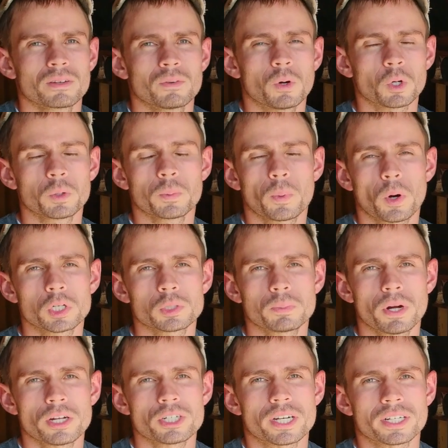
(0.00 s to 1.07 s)
Welcome to Progress
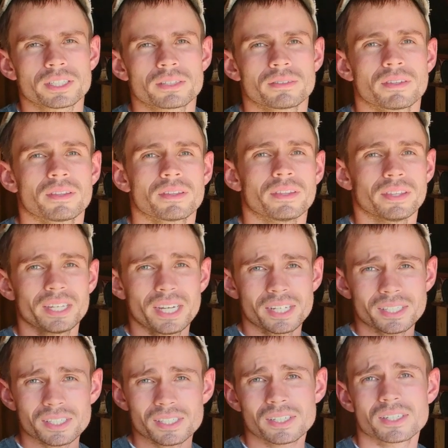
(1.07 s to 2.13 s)
Projects.
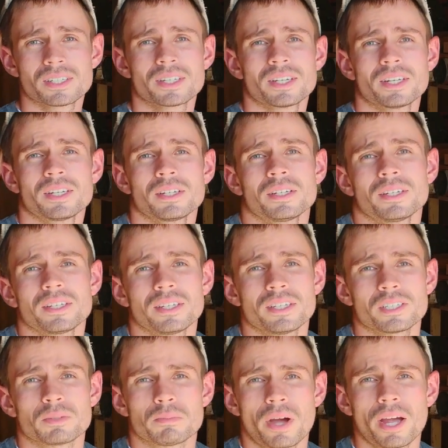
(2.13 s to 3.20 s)
This
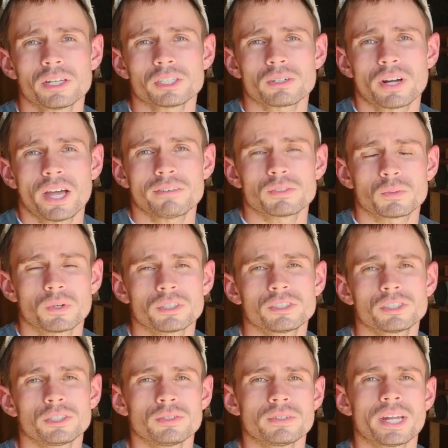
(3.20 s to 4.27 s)
is the Milescraft
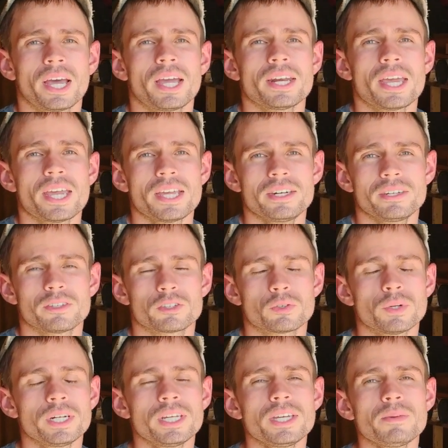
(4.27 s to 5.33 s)
1298
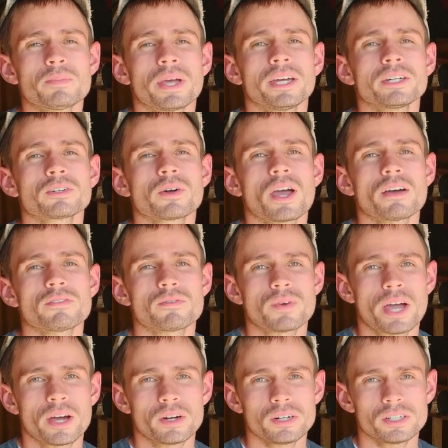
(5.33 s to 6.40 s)
3D Pantograph
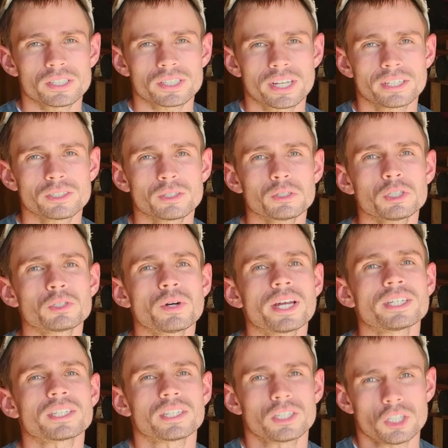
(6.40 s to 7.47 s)
Router Stencil
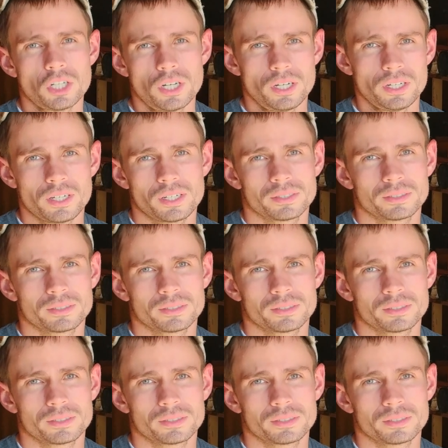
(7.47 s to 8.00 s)
Tracing Jig.